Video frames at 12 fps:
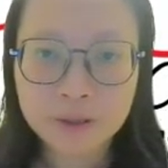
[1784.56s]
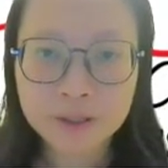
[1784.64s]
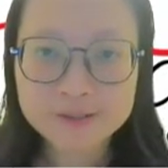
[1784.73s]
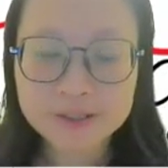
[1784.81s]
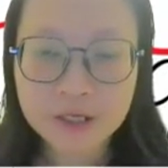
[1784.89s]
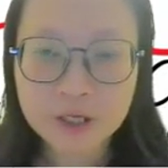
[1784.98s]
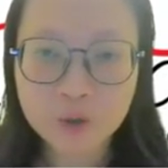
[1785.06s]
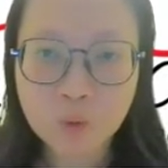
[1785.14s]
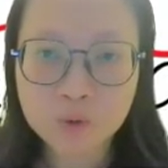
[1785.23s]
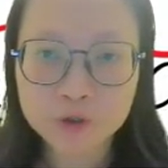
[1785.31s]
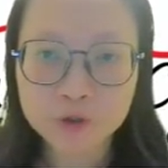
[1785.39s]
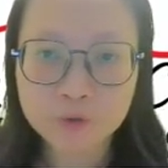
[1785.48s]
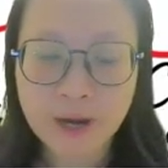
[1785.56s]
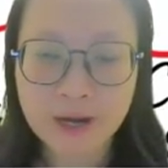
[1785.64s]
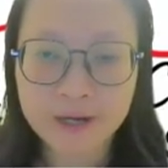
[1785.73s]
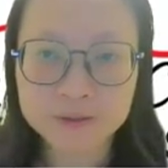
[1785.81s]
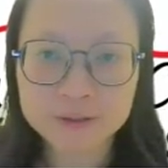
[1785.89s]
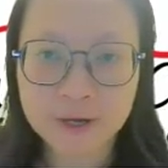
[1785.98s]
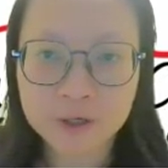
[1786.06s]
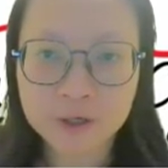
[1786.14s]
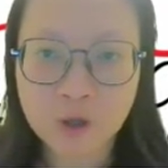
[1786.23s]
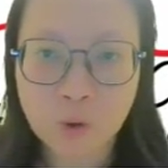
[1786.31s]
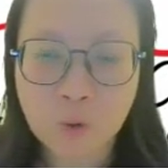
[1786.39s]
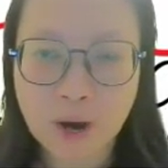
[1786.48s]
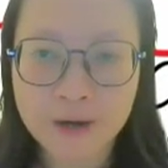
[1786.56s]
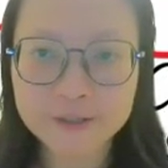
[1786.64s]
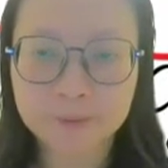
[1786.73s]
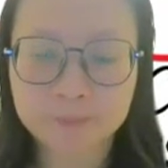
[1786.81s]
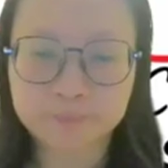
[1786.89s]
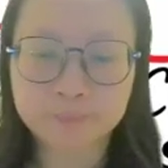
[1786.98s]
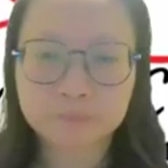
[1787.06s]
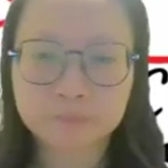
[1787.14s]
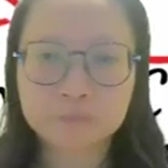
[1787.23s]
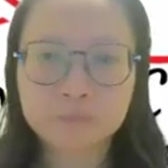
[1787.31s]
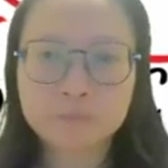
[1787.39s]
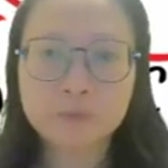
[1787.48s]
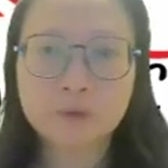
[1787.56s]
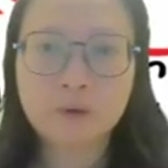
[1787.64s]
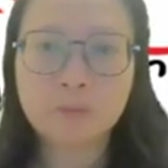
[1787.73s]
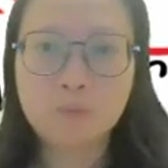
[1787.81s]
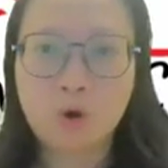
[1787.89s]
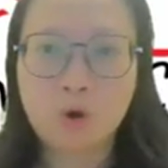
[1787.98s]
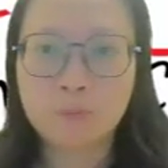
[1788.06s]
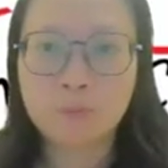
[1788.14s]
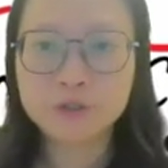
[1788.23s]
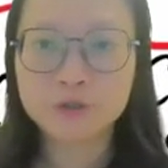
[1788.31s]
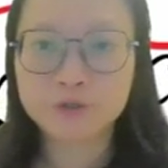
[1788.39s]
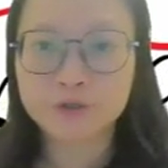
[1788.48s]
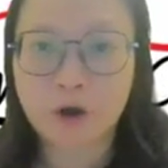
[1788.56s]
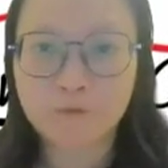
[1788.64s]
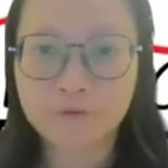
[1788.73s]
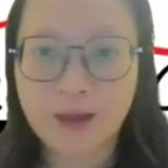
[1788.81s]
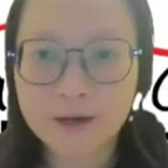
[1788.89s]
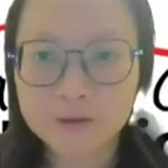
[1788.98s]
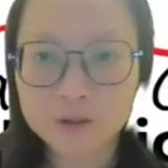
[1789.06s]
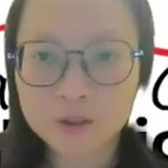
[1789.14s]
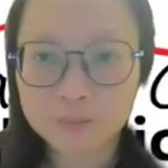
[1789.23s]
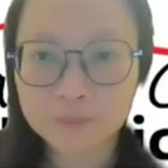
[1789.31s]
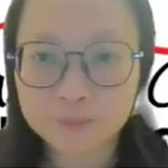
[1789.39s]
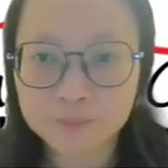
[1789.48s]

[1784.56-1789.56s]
is equal to anti-clockwise moment to solve that?